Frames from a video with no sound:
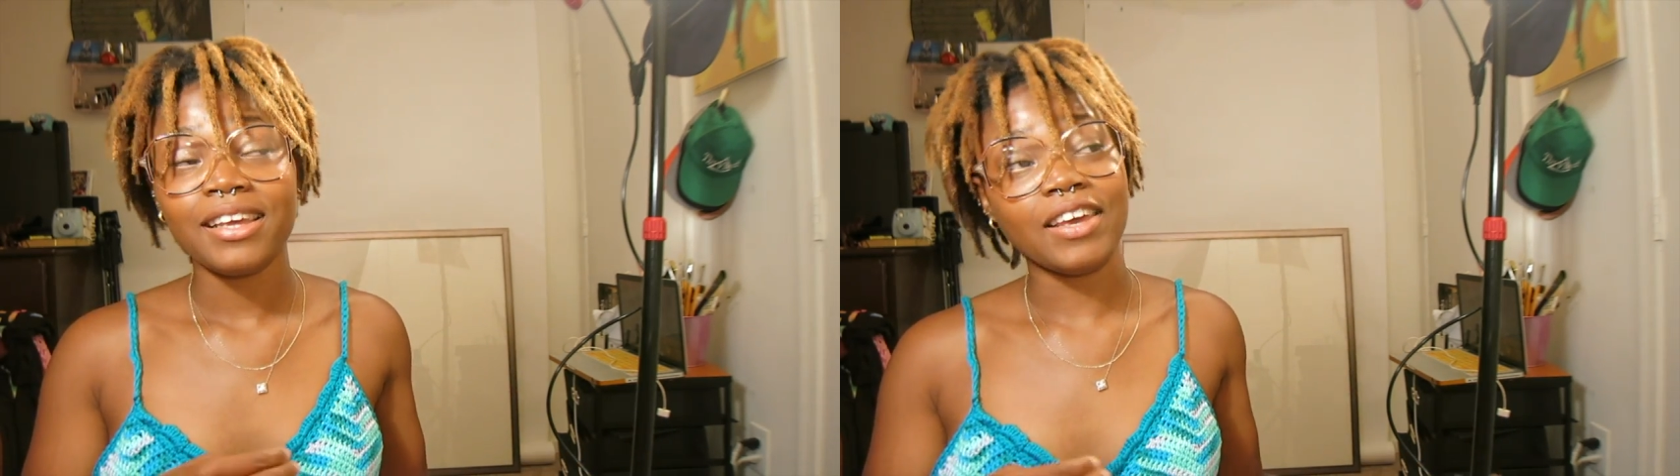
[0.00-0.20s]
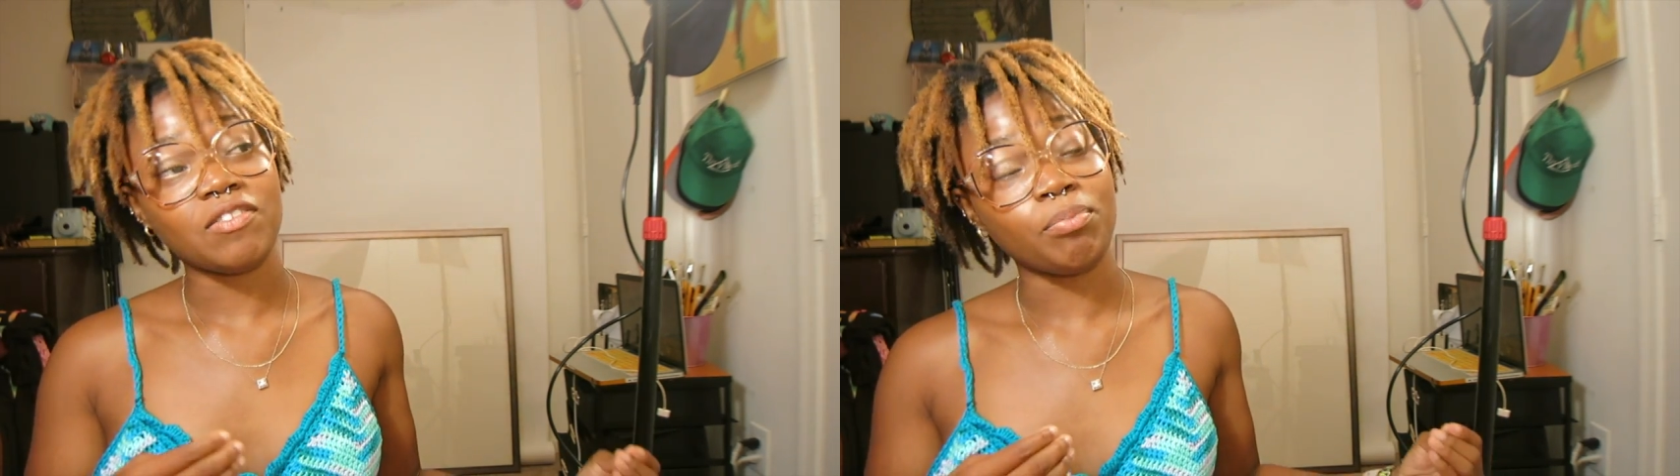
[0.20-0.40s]

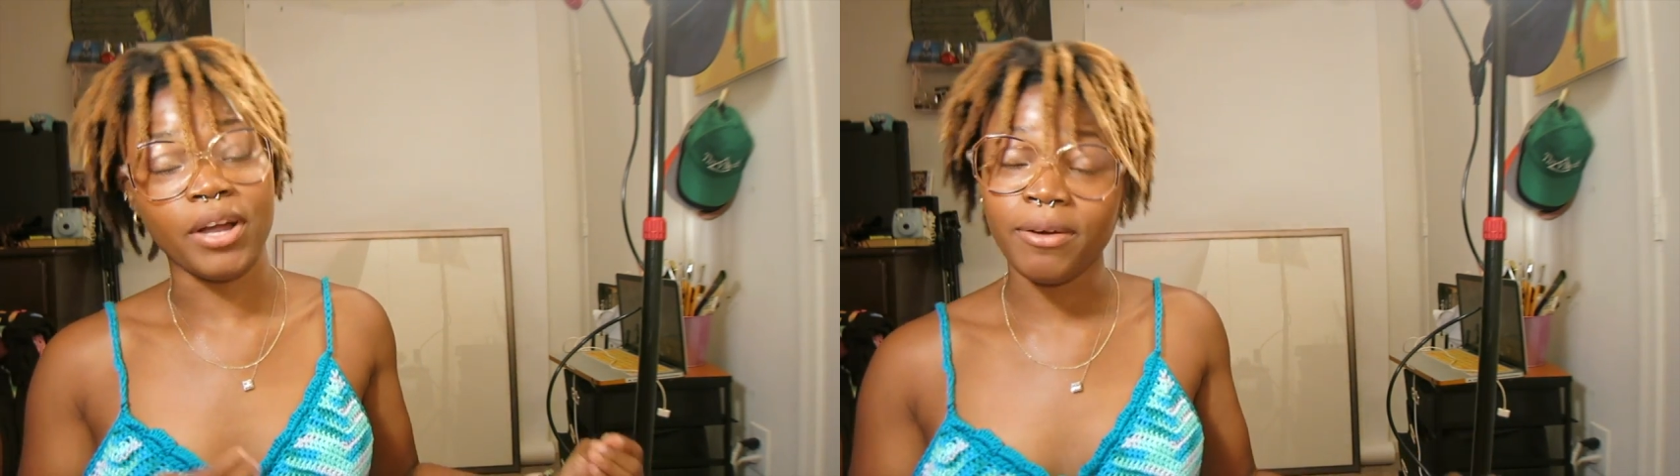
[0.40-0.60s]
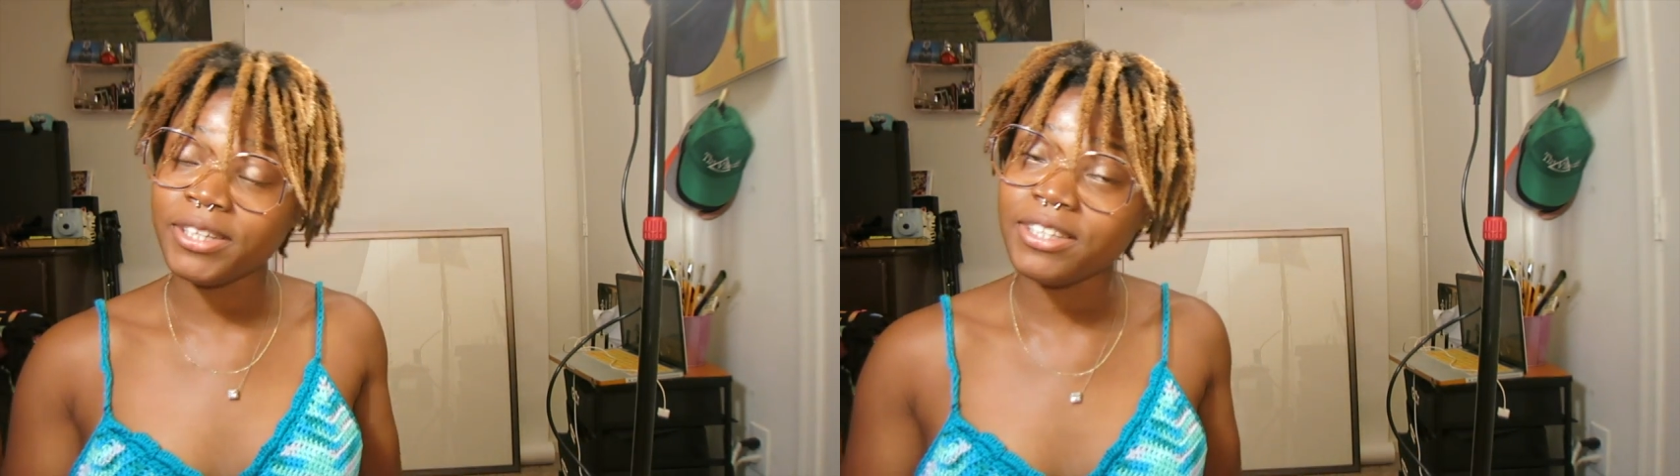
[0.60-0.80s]
If
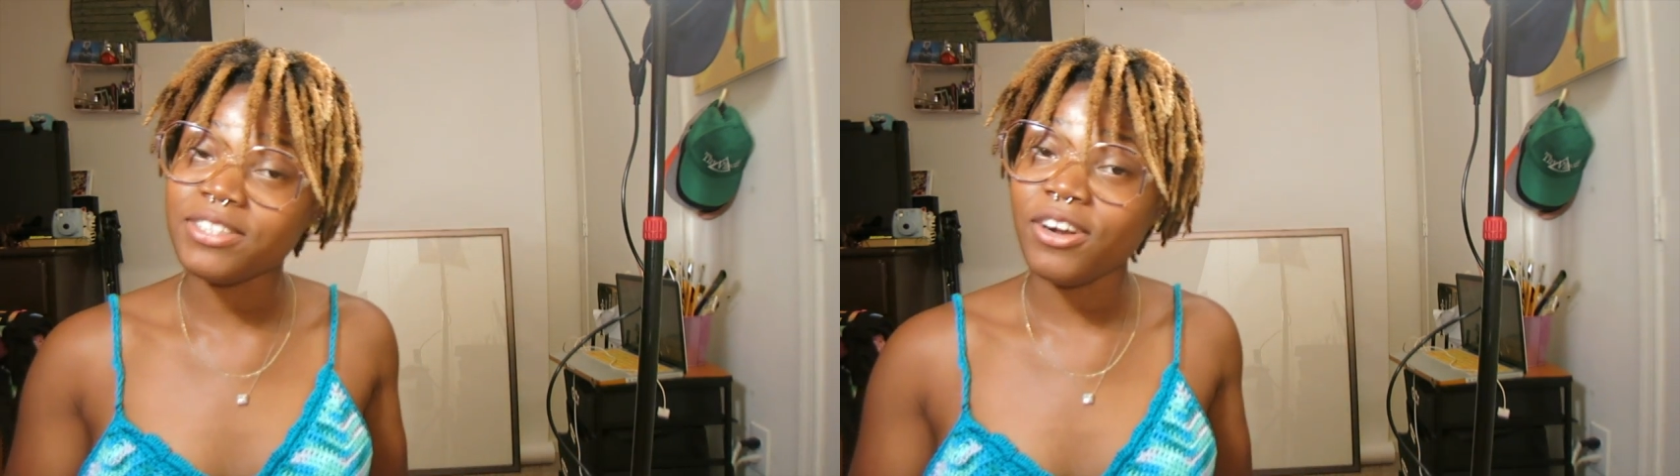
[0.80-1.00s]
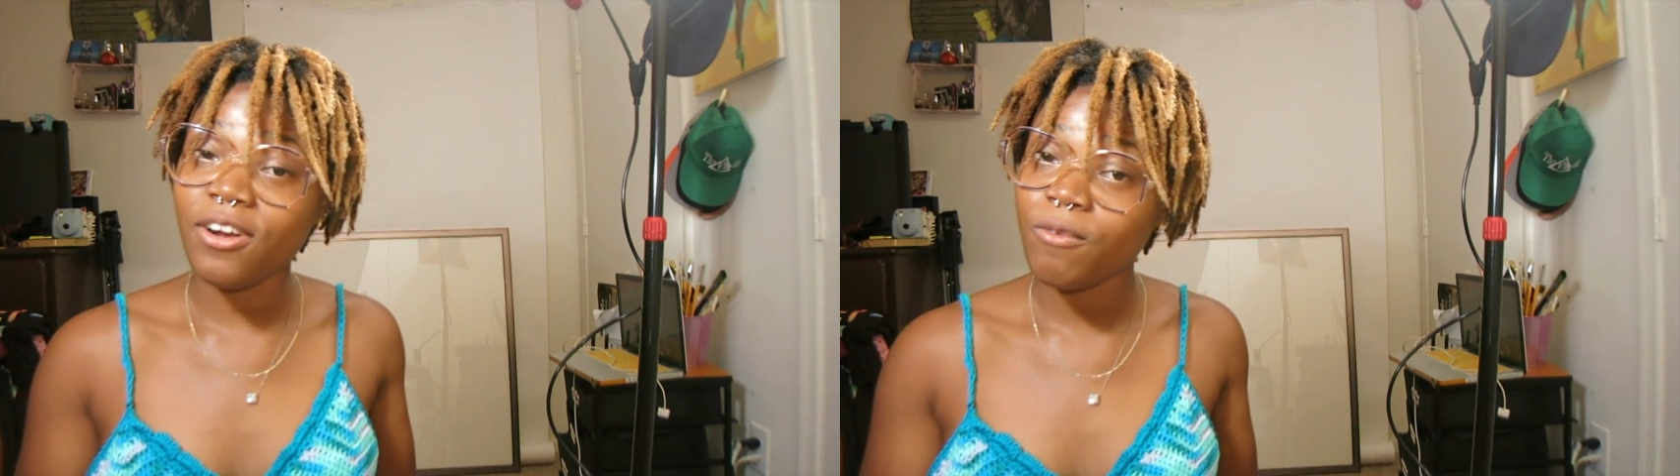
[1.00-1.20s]
brownies
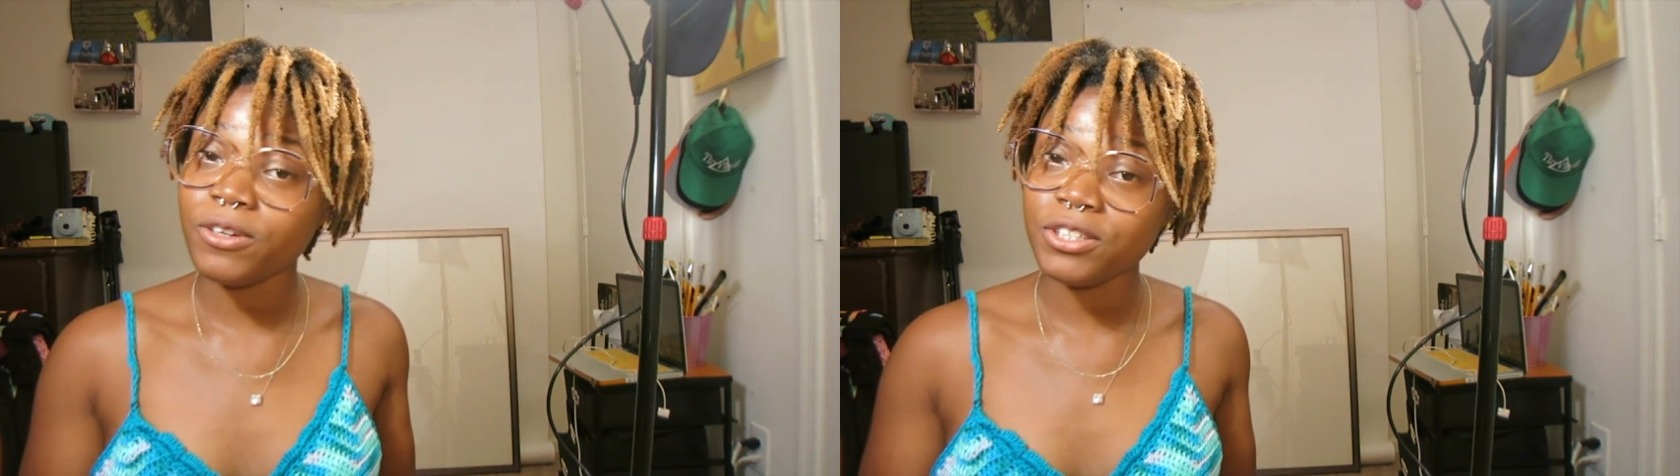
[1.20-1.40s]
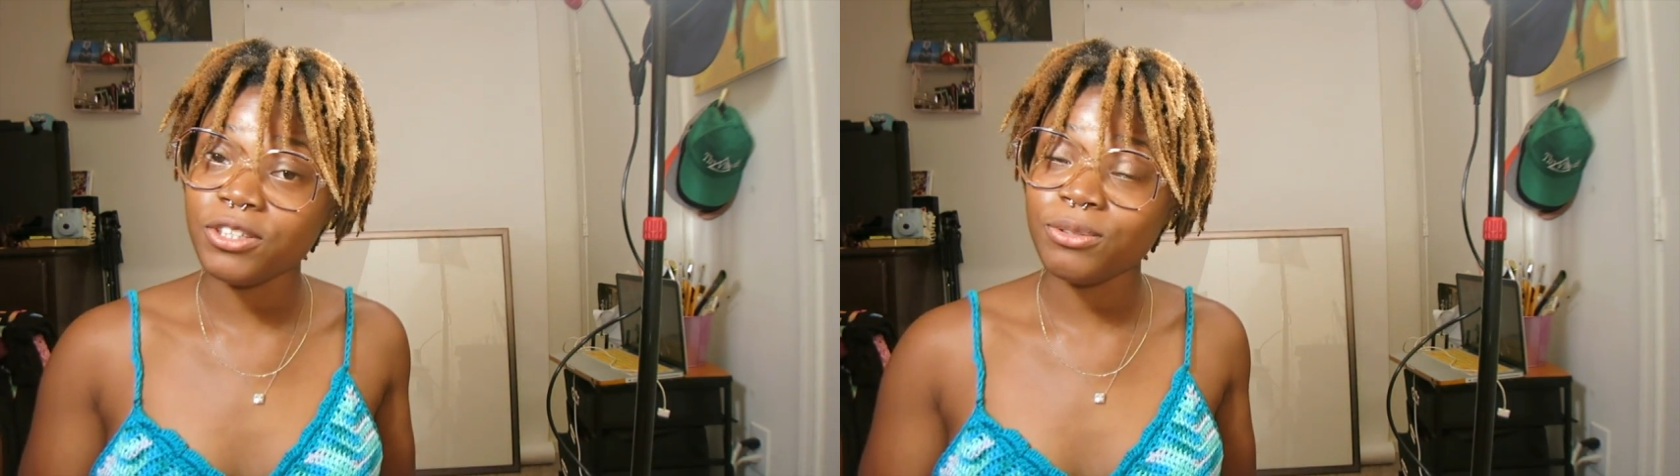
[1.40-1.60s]
are
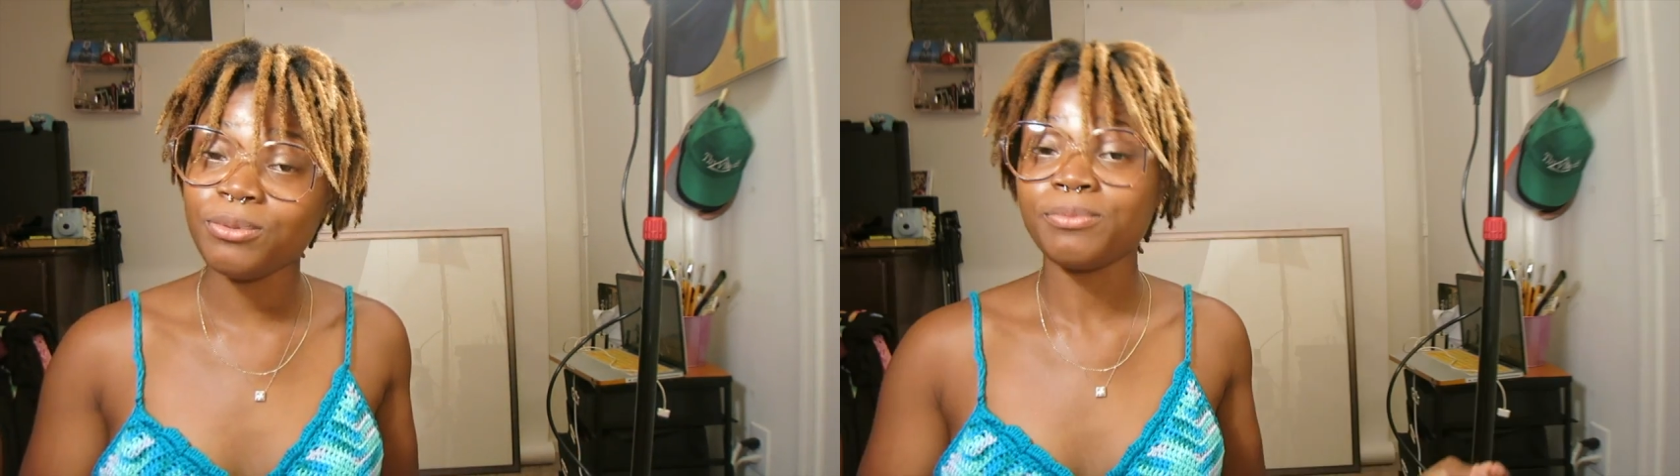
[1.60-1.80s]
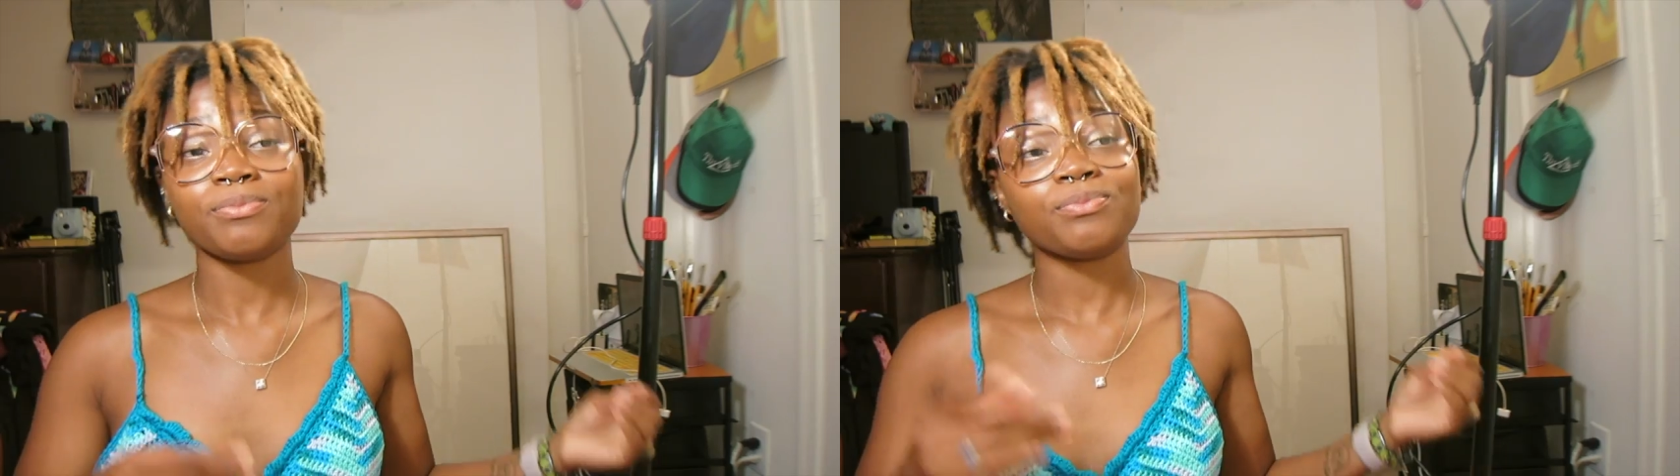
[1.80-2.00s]
offered to you,